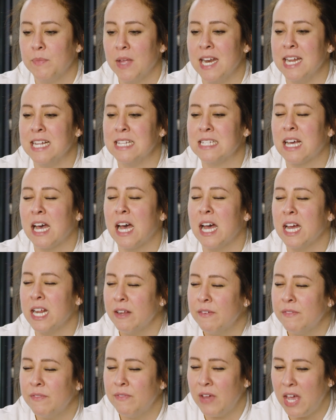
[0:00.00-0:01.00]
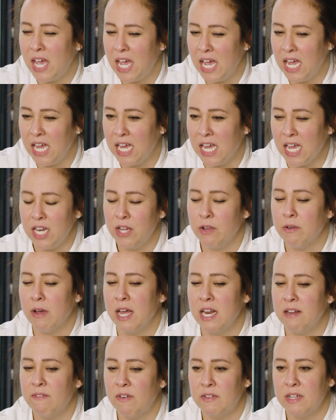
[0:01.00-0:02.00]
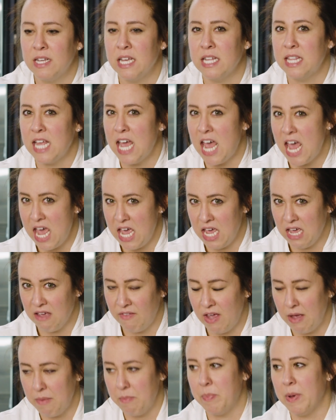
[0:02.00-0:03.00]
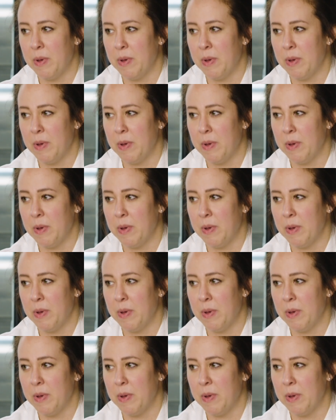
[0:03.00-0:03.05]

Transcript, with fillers: and it's kind of vague and you kind of have to get the hang of it,